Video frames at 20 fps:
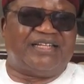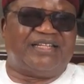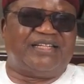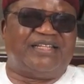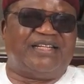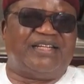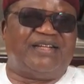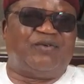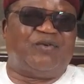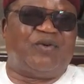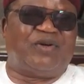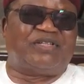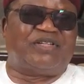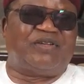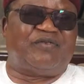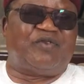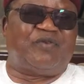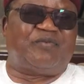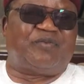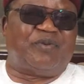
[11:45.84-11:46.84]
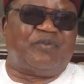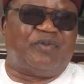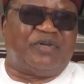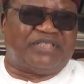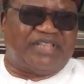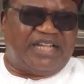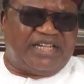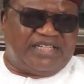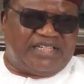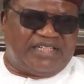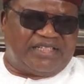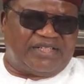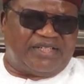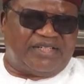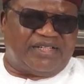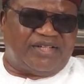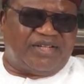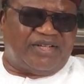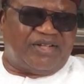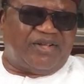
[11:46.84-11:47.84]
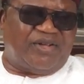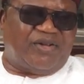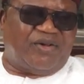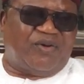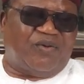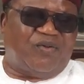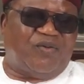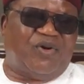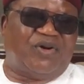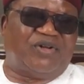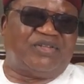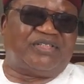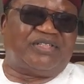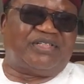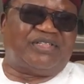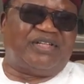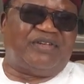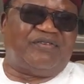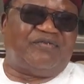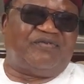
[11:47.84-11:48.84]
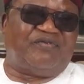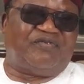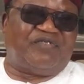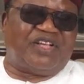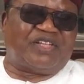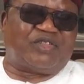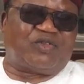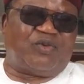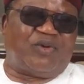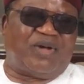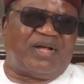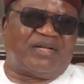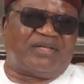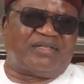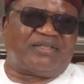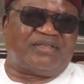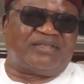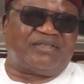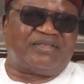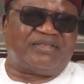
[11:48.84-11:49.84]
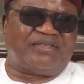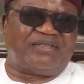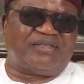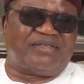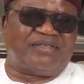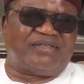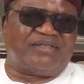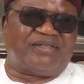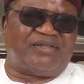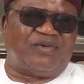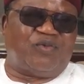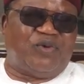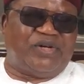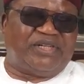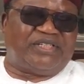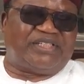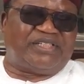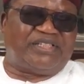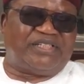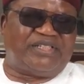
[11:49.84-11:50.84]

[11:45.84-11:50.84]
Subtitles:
Tony Momoh was a minister in the regime of Ibrahim Badamasi